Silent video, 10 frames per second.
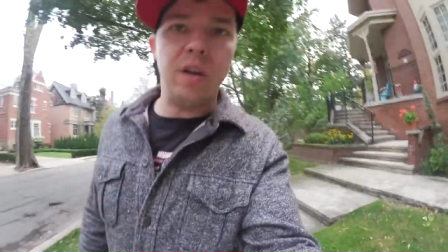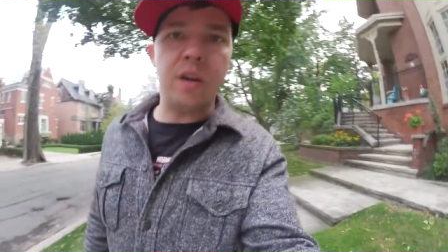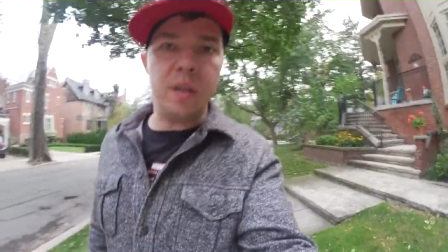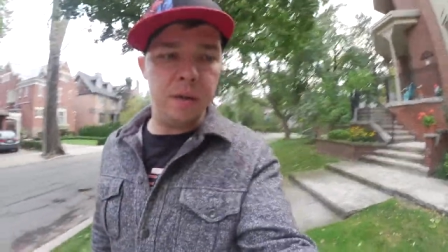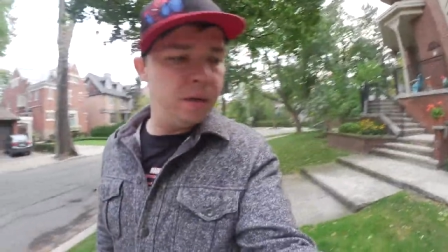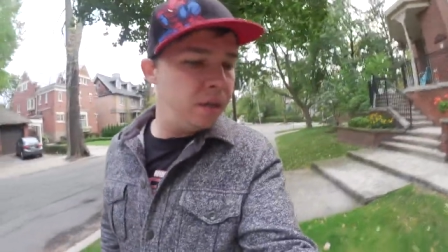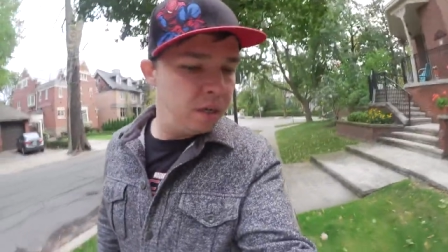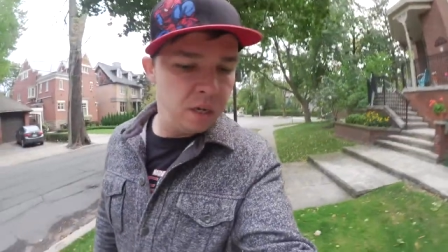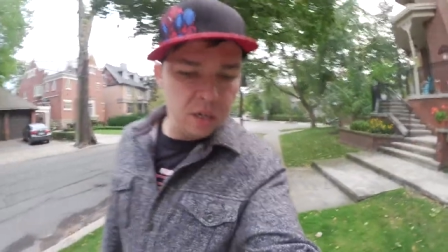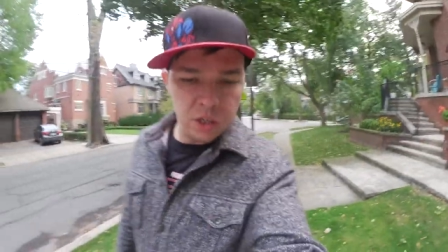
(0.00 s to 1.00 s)
dog here.
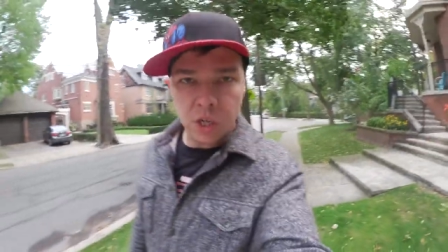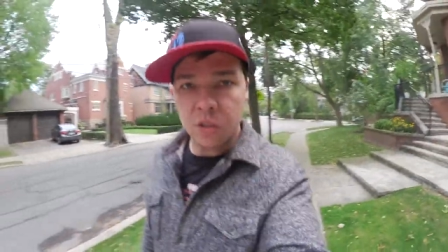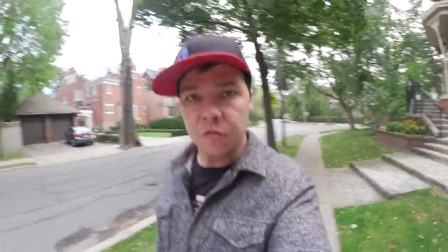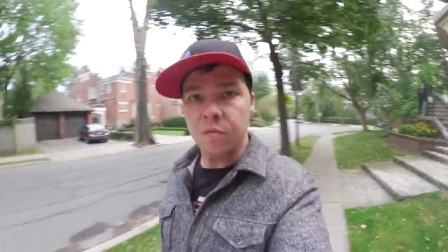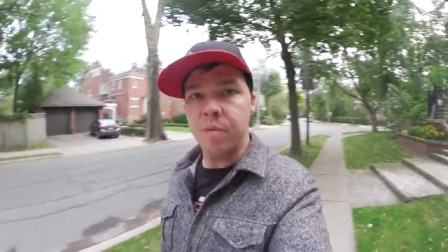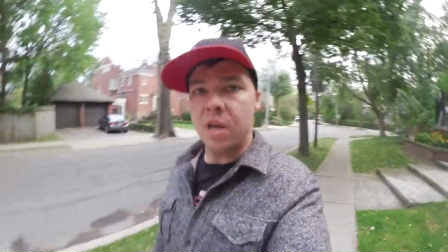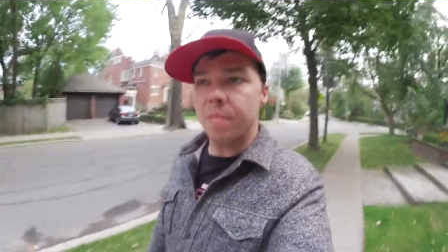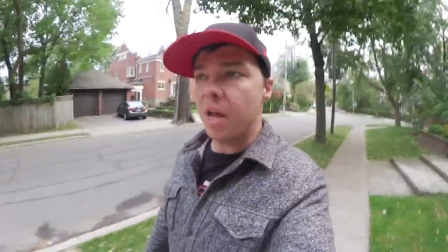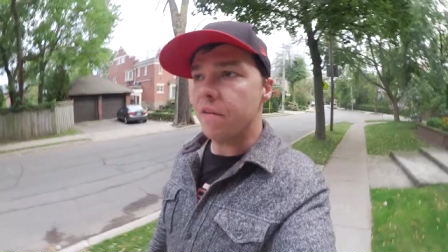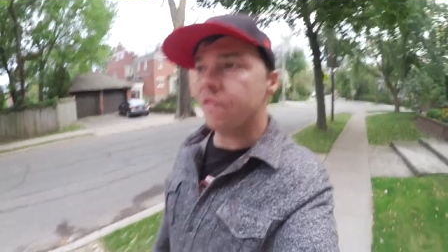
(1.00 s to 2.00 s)
Jason from Make
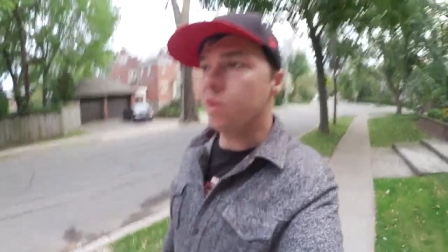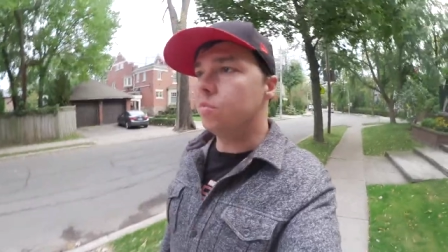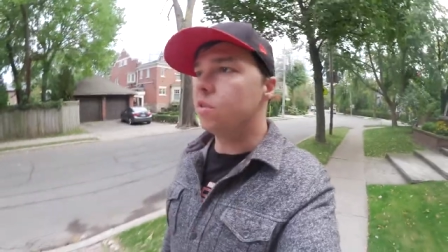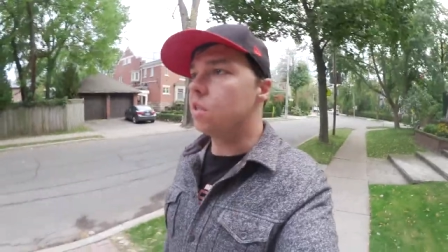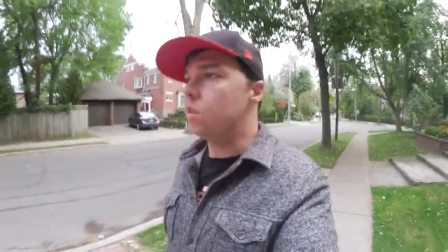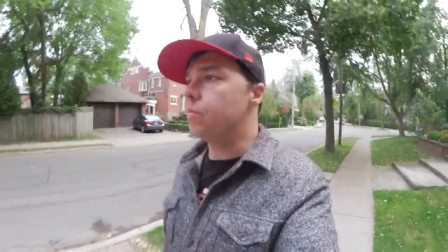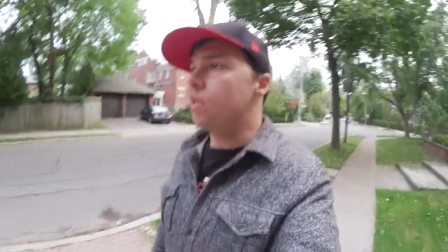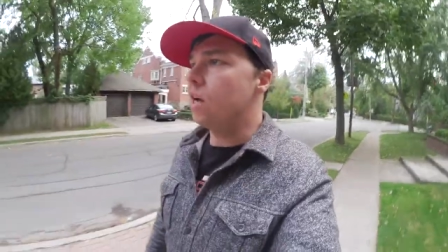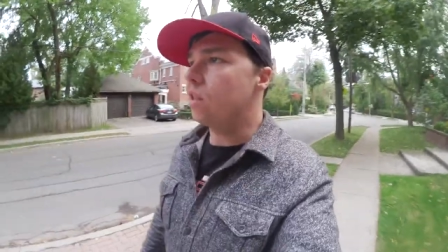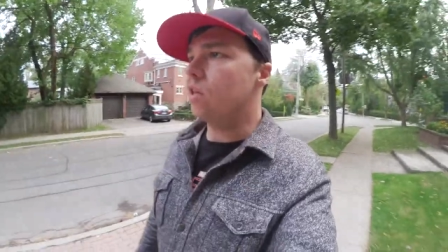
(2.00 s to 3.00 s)
'Em Laugh Films is going to be
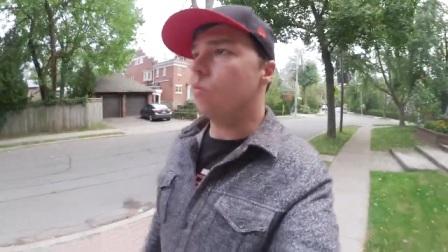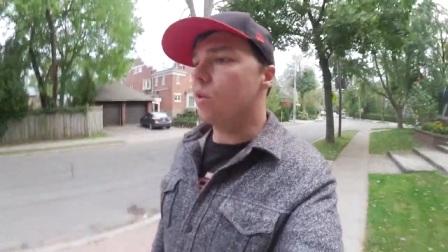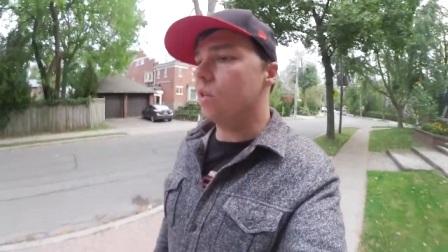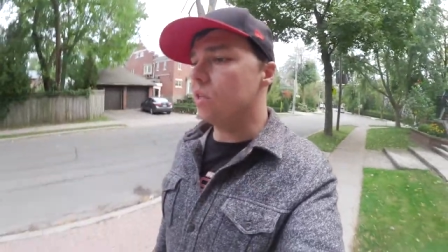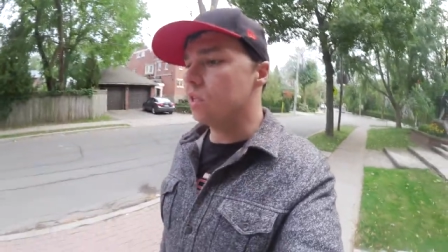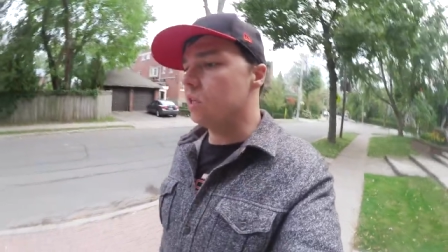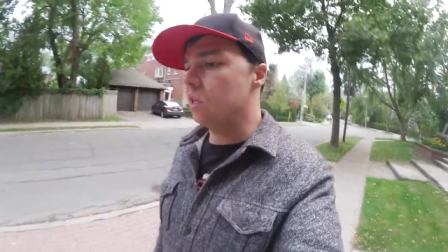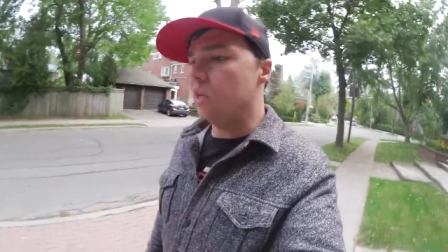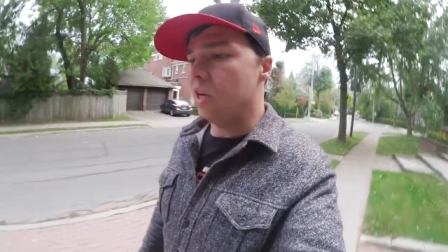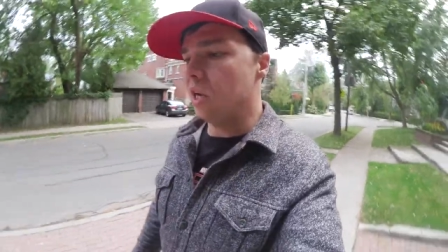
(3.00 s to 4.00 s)
down there with us,
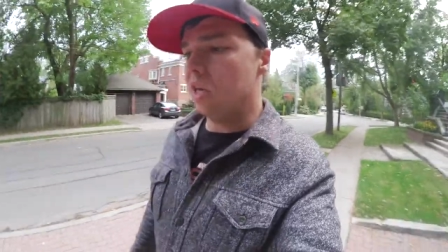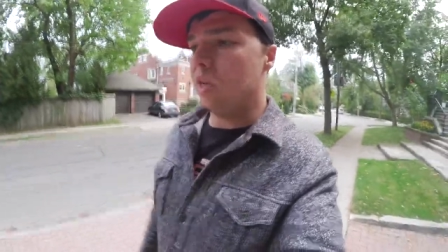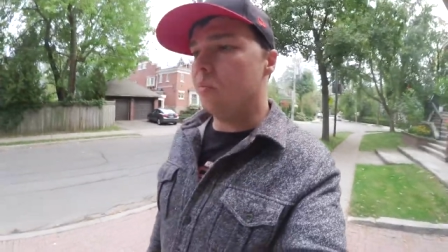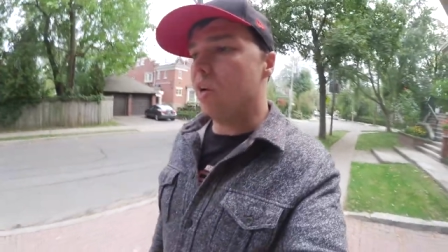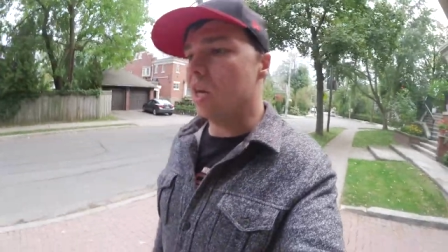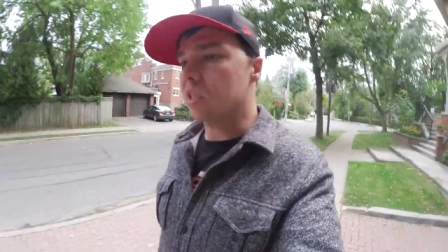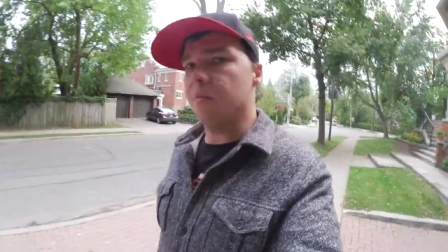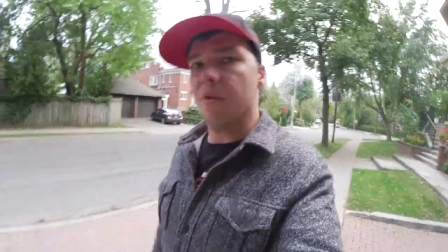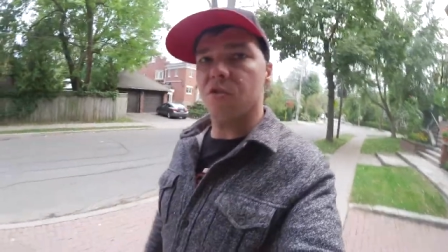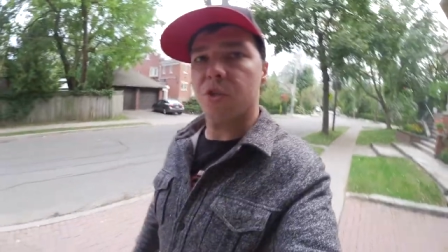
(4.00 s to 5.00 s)
and we got
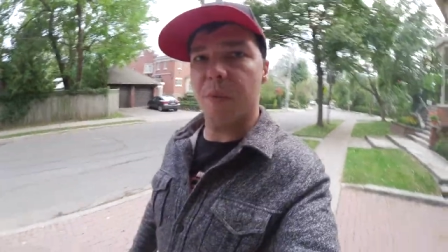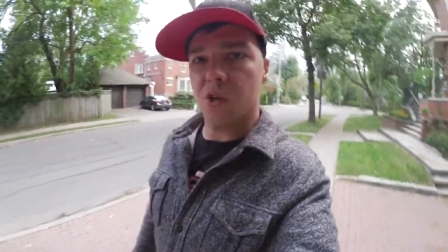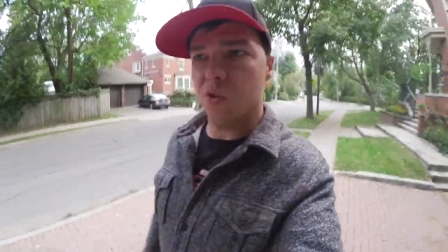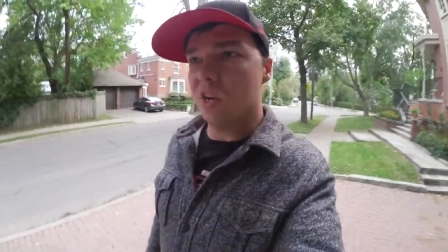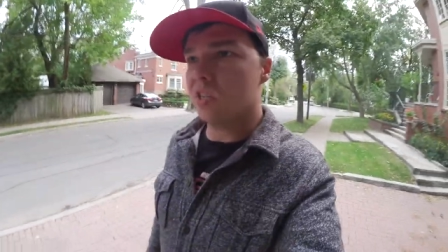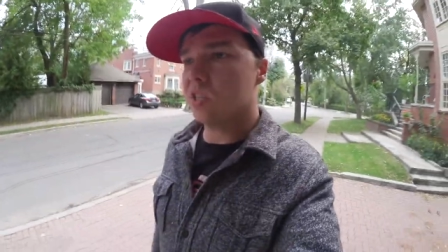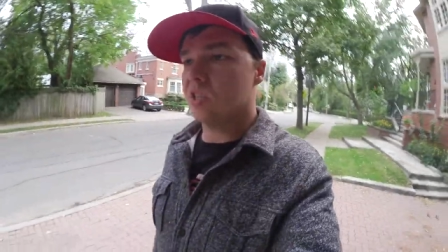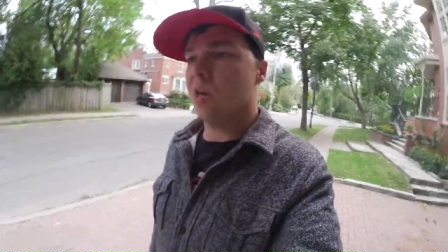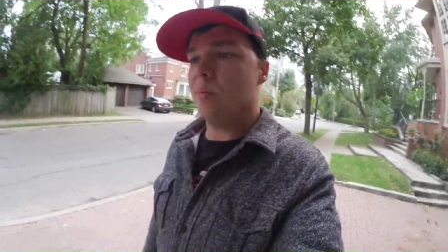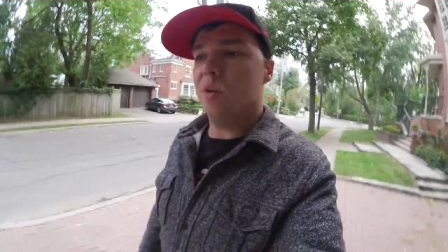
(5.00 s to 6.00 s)
some other special guests
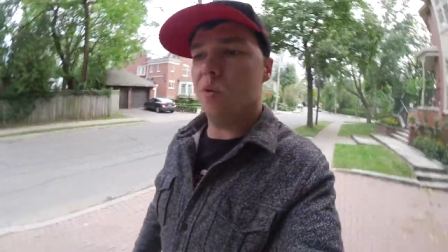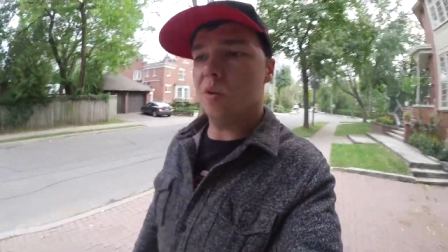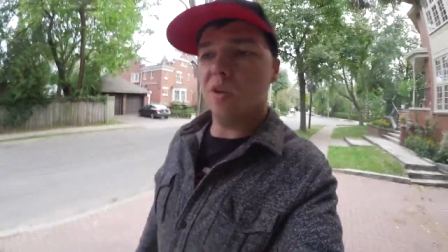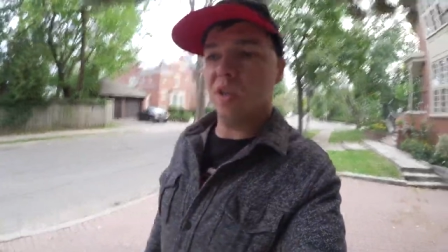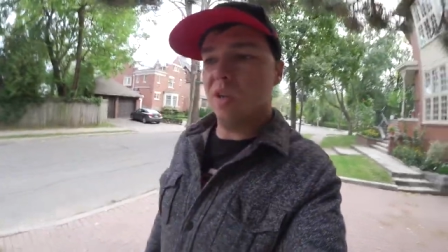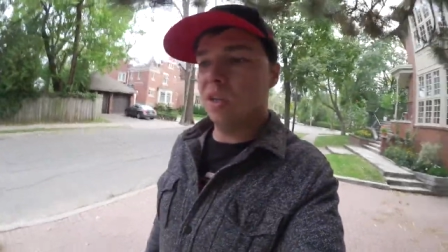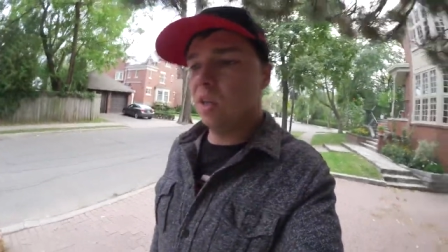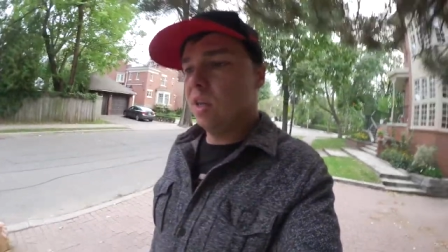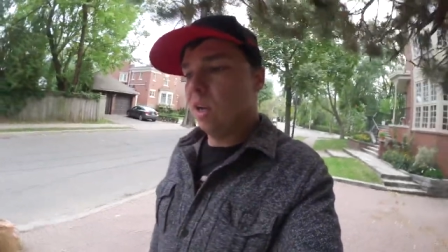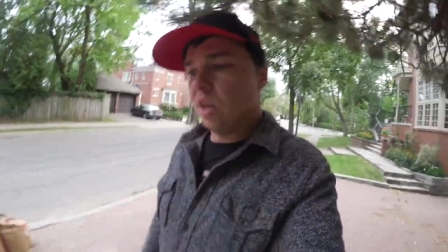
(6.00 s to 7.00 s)
coming who you're going to
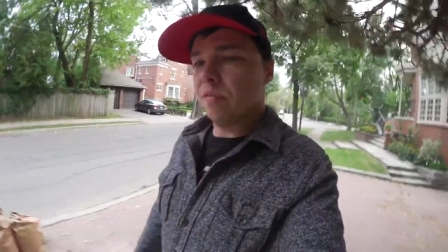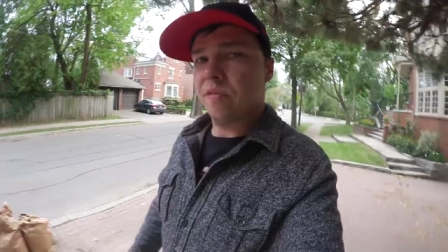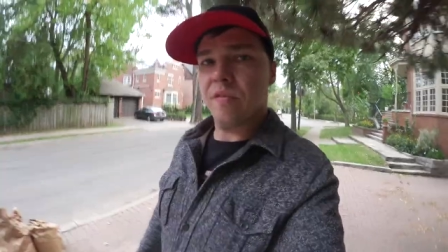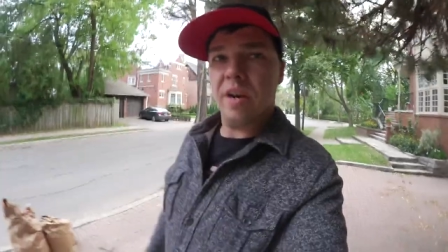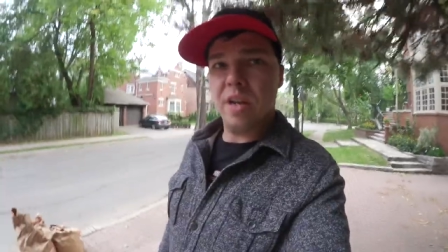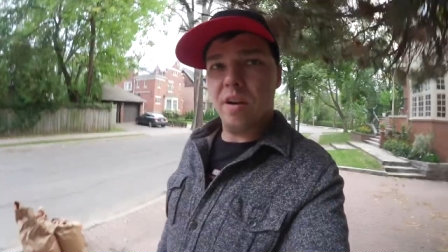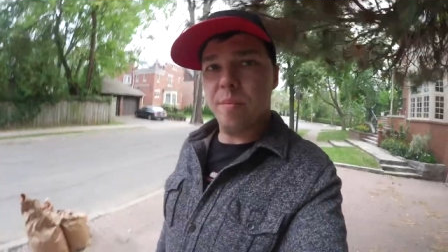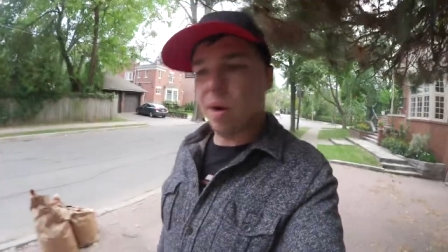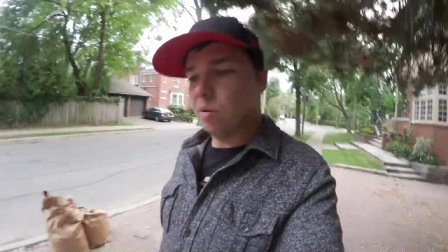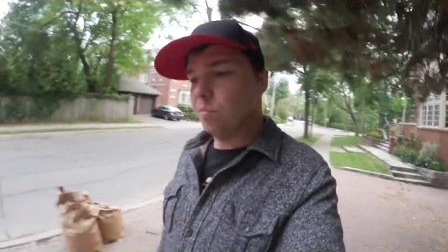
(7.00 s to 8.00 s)
love to find out
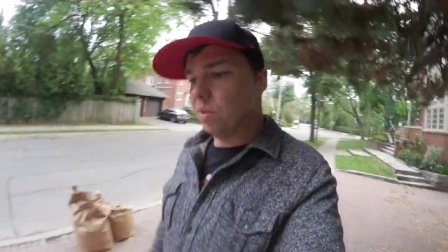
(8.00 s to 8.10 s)
about.